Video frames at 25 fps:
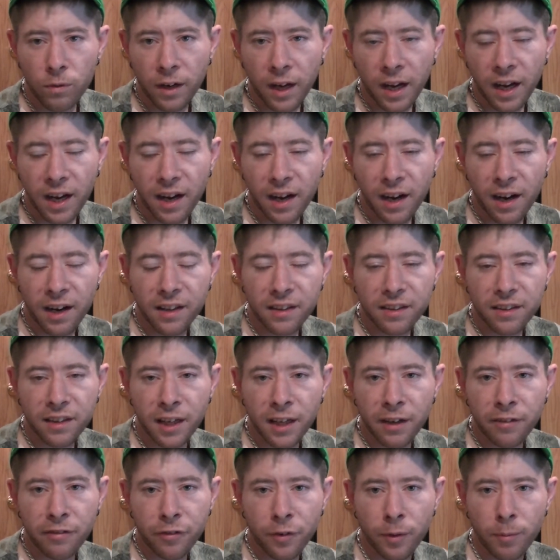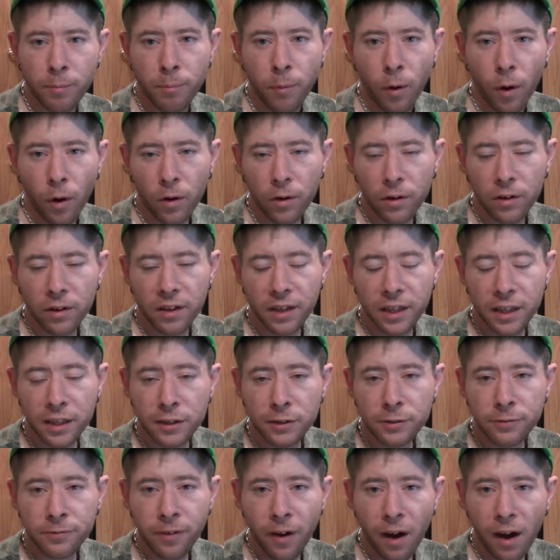and that kind of thing for barter
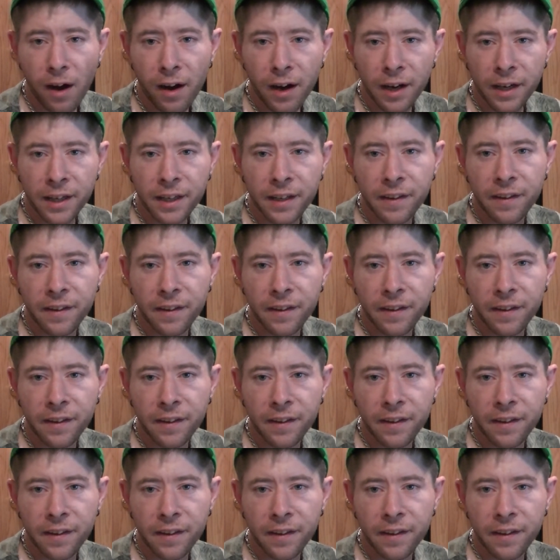is fine